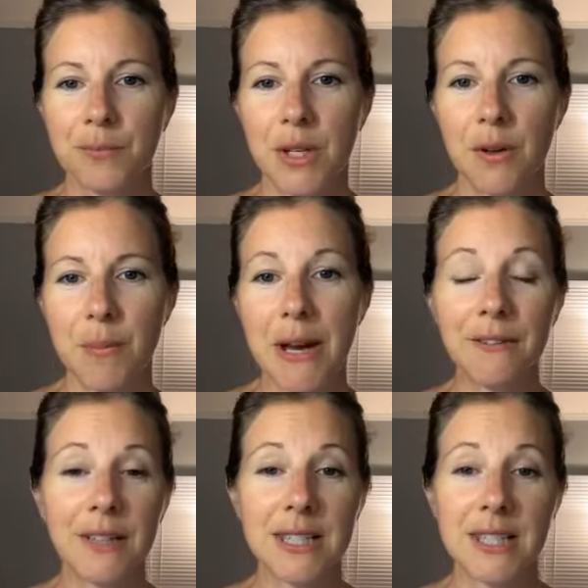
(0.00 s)
you know, the
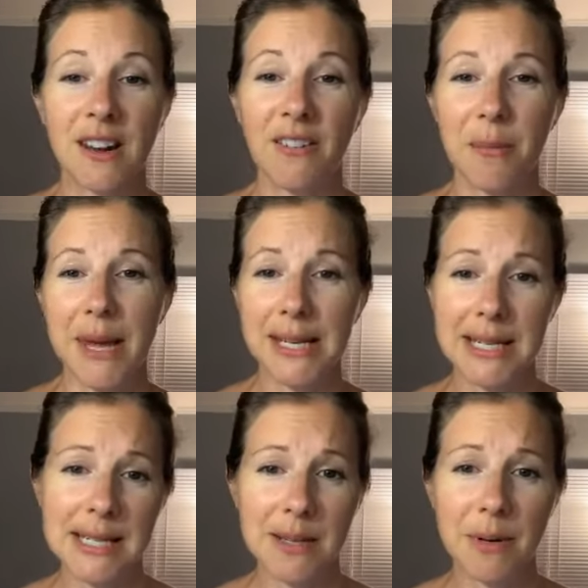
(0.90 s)
benefits. You get all the
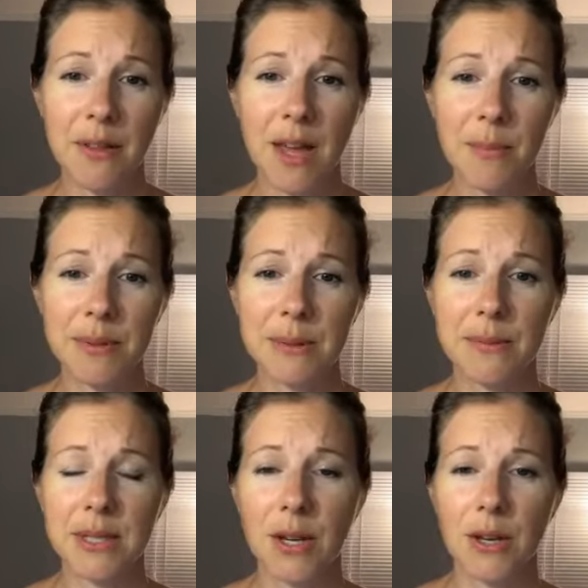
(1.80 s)
magnesium into the Epsom
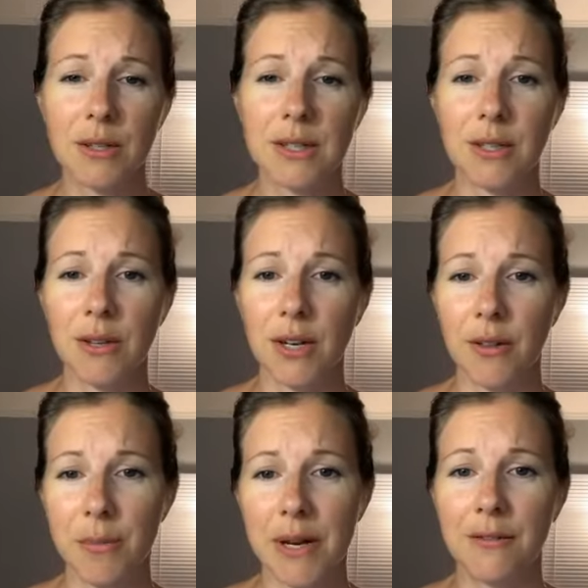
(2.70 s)
salts, and you get all
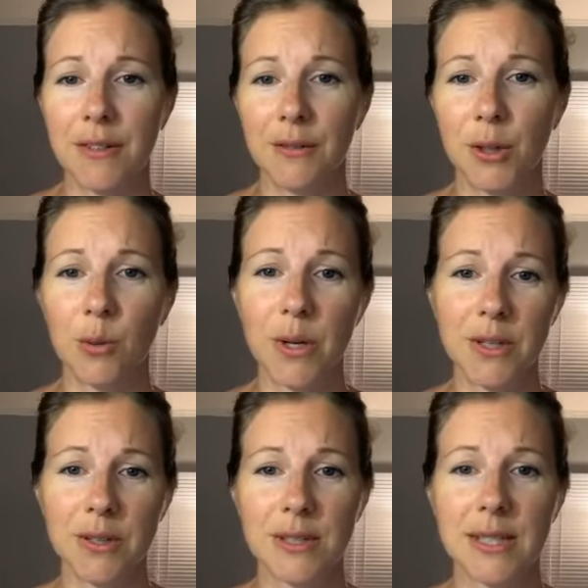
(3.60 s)
the benefit of your
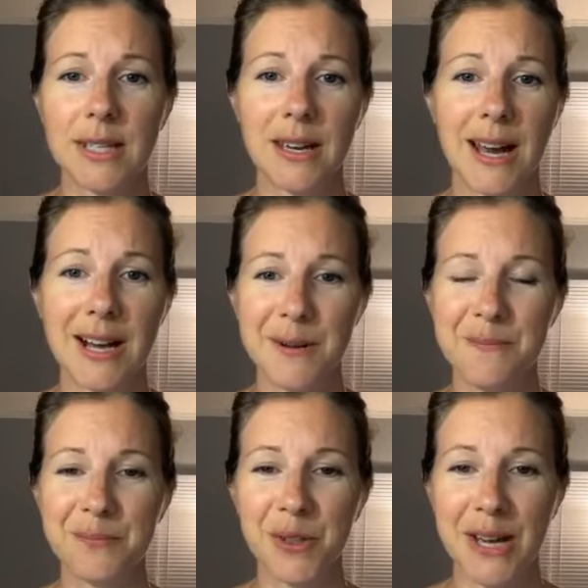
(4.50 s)
oils.
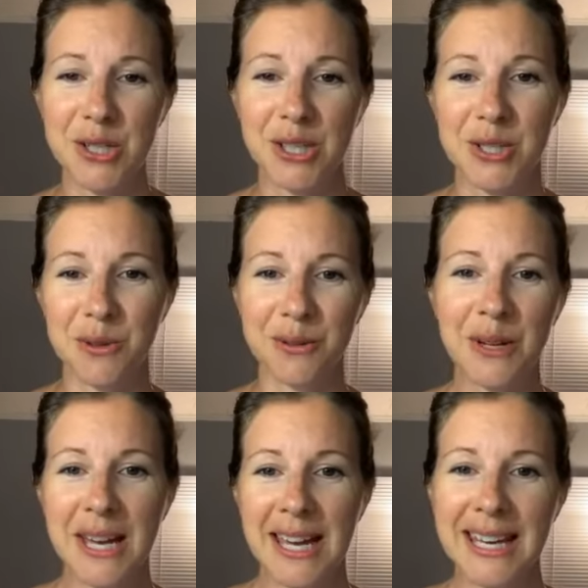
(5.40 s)
You'll actually do
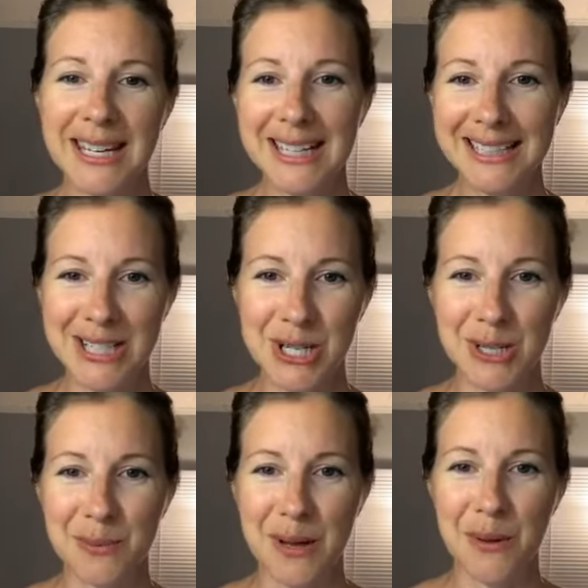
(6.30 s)
an inhalation
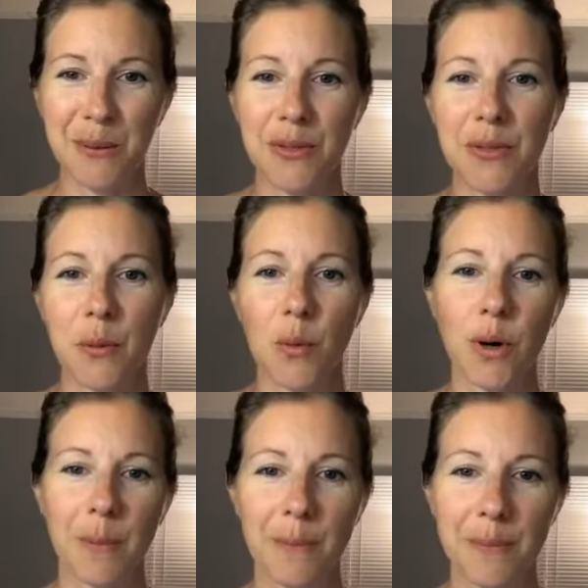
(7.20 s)
as well with the
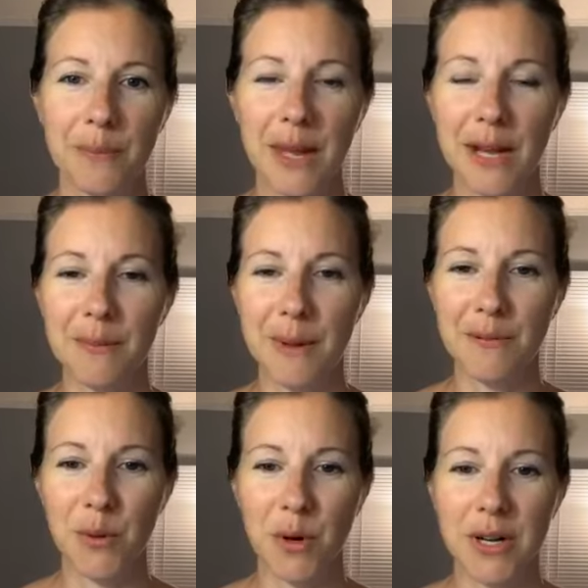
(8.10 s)
warmth
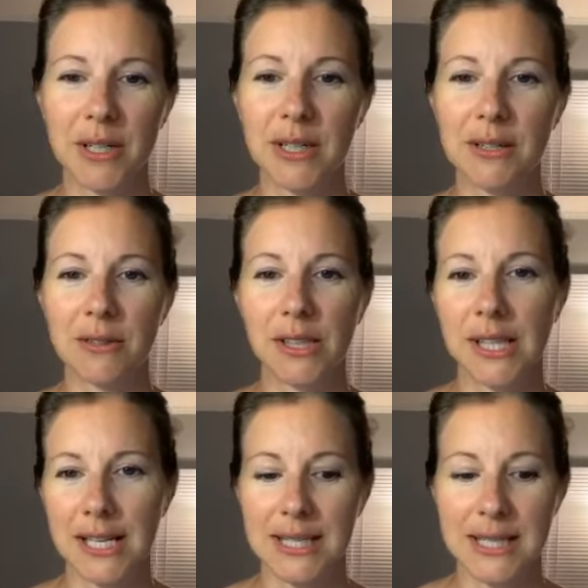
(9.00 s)
of the water, and it really
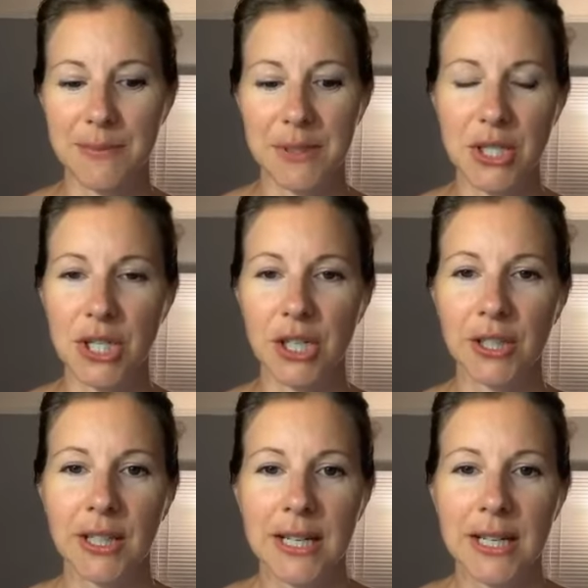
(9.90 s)
gets deep into your